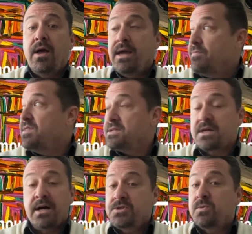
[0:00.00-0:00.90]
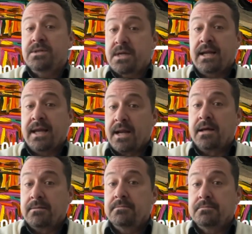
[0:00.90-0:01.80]
in this country is going to get
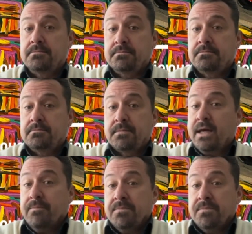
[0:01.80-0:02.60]
it like oh